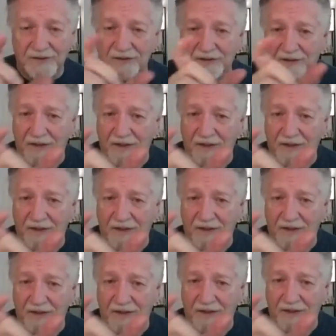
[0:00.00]
and it
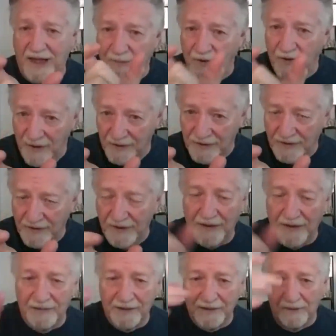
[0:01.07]
and a
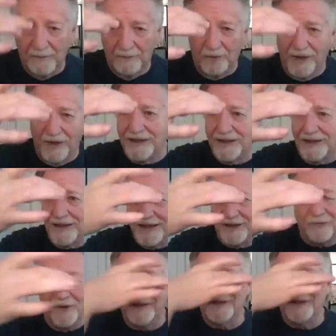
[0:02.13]
bright light right in your
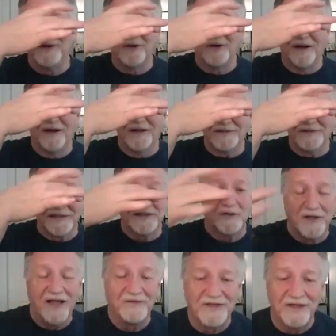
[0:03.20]
eyes. That's how you have to
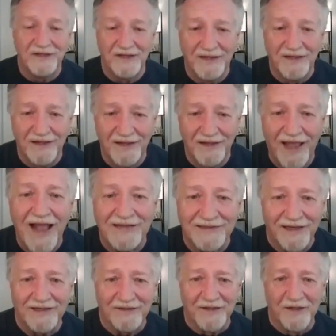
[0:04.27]
act like that with a big
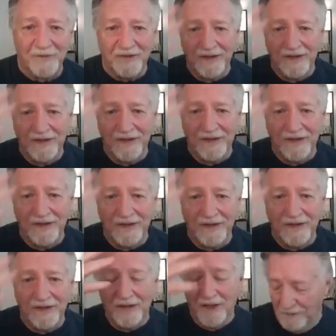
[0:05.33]
heavy
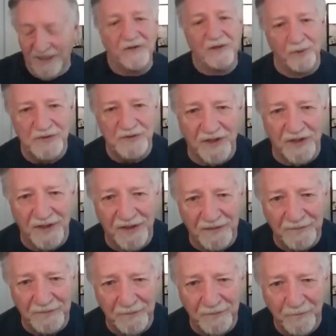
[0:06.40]
boots on.
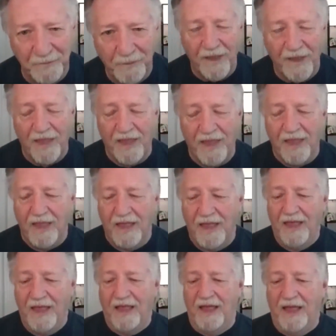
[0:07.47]

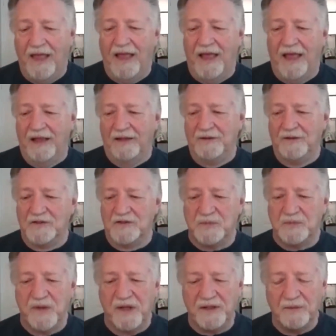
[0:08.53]
And you spend about
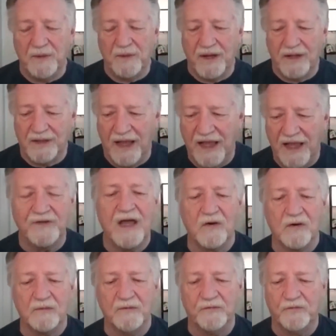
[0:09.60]
half an hour before you
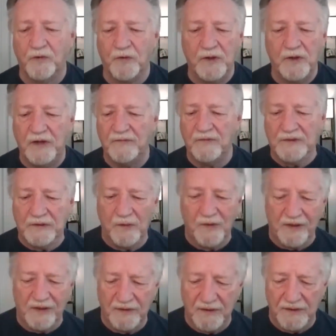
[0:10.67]
even go on, on the
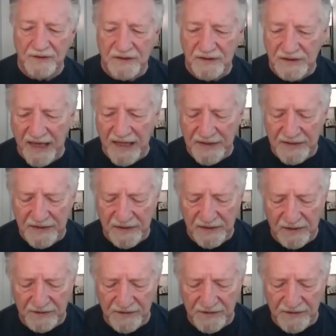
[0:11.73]
set, on the stage,